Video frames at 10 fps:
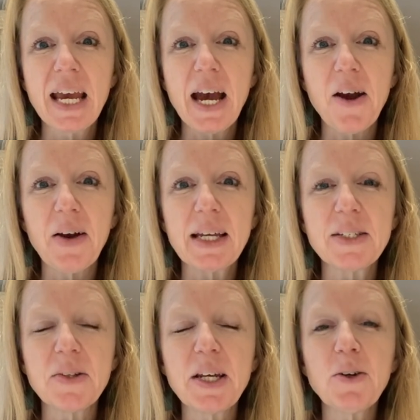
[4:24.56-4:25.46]
All right,
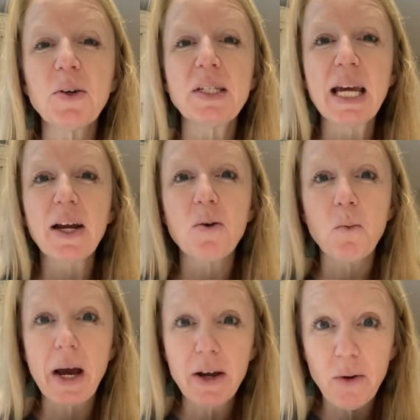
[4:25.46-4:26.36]
so then you're gonna take
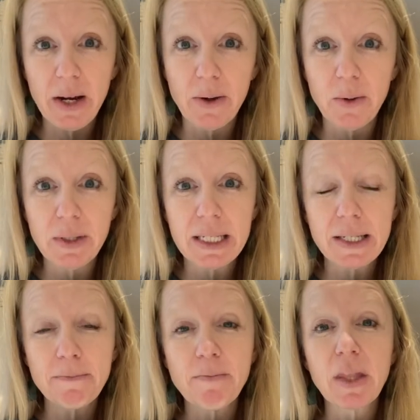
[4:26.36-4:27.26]
white
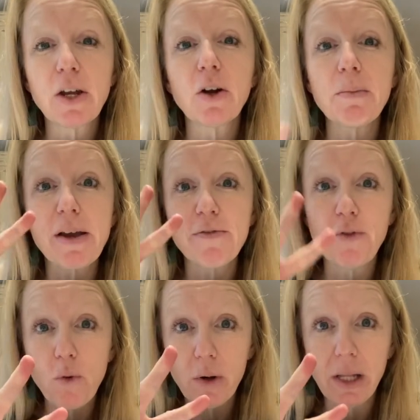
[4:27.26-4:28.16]
crayons, you're gonna make
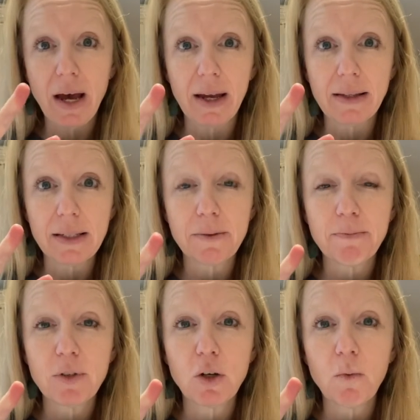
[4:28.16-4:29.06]
four lines
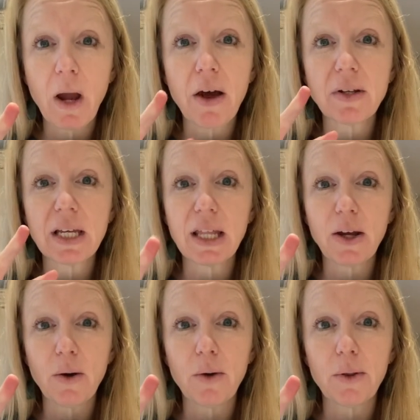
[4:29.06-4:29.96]
surrounding
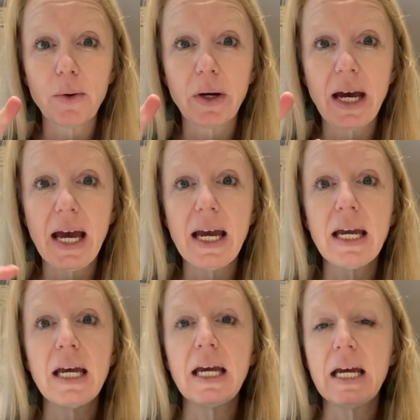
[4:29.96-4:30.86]
the earth,
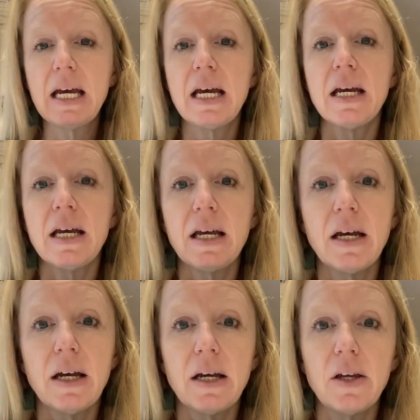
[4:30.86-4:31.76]
okay?
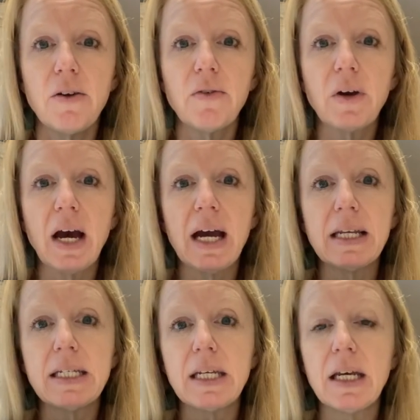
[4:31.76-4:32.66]
You've
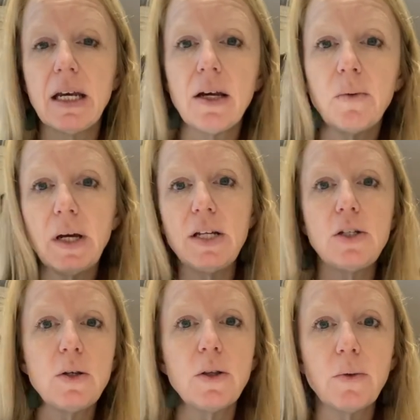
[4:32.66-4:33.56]
got one,
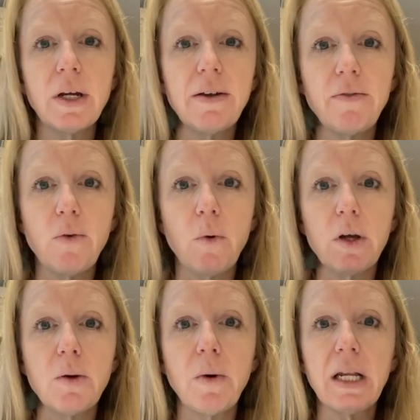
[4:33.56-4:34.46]
two, three, and four.
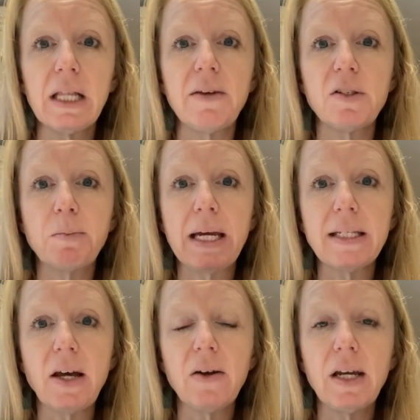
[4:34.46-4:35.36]
You wanna leave
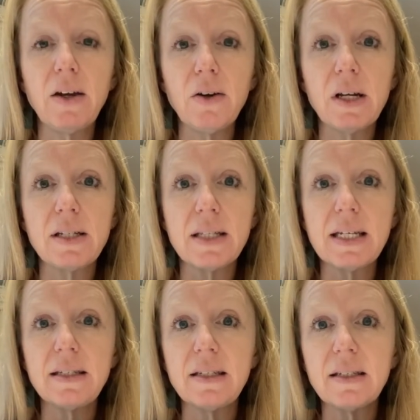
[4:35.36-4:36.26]
space out here because
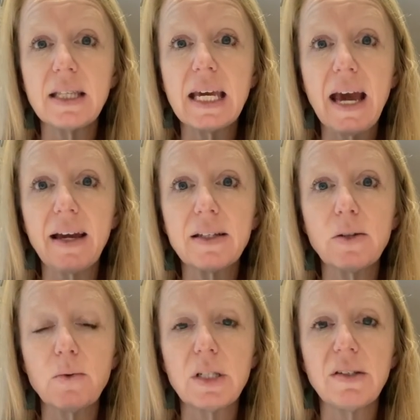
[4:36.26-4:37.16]
this is the
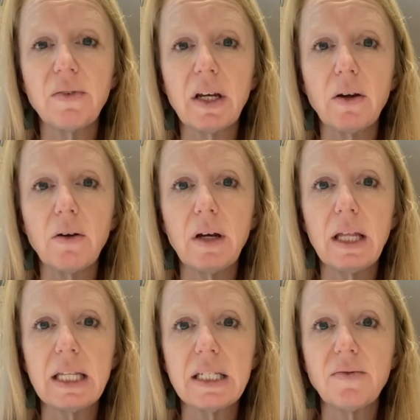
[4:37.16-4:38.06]
exosphere
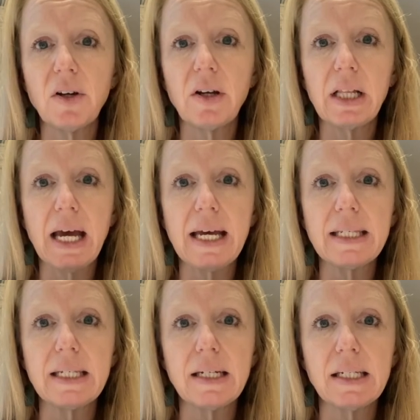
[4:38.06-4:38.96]
at this very
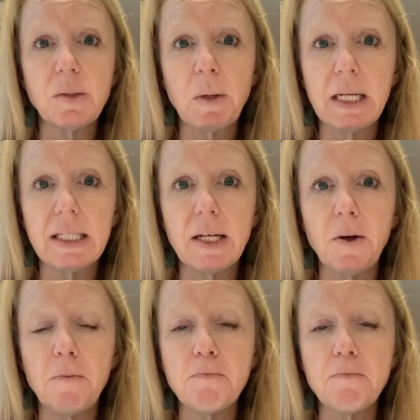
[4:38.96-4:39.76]
last space here,